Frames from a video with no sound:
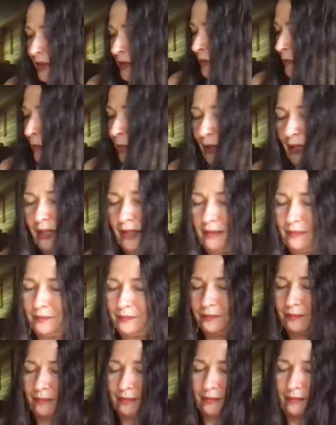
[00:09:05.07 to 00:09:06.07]
but
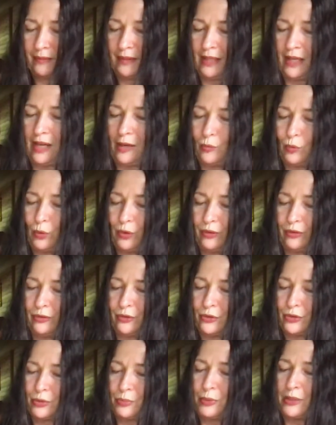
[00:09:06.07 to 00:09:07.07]
I'm one of
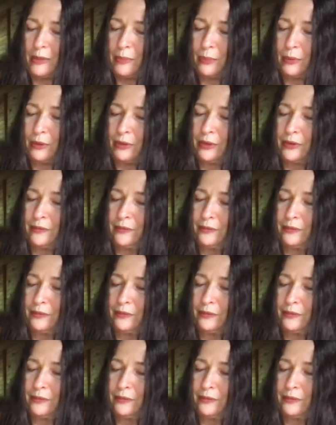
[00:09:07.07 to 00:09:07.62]
those people